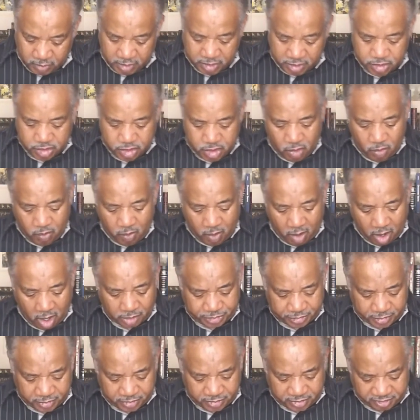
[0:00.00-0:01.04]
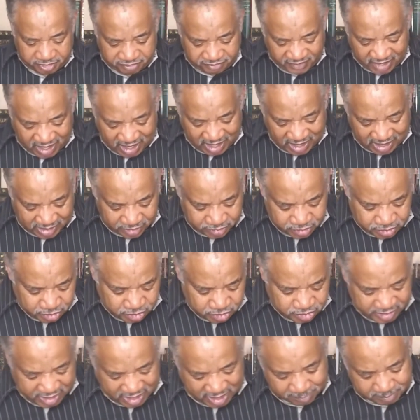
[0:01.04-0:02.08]
When you walk through the fire,
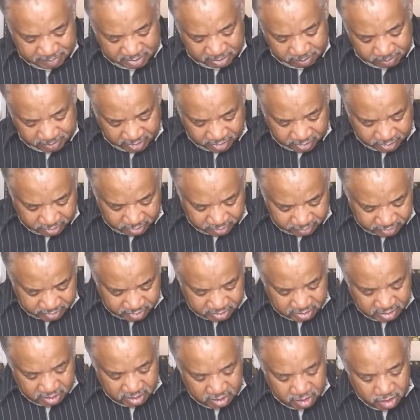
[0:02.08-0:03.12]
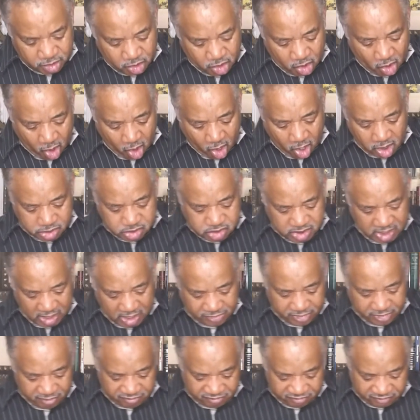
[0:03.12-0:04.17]
you shall not be burned, nor
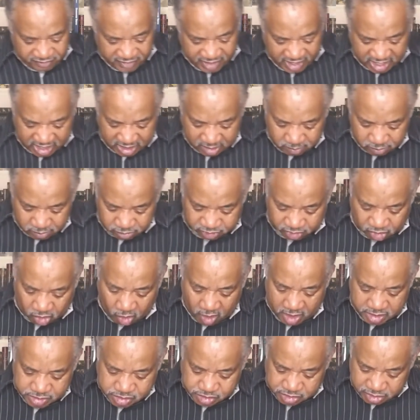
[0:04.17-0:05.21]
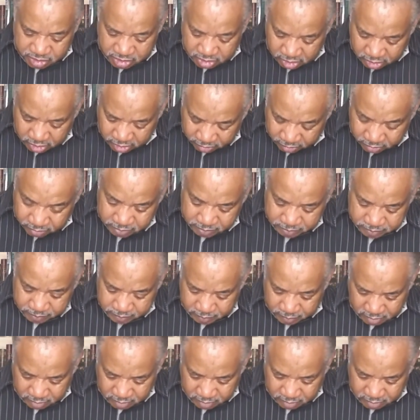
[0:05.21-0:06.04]
shall the flame scorch you.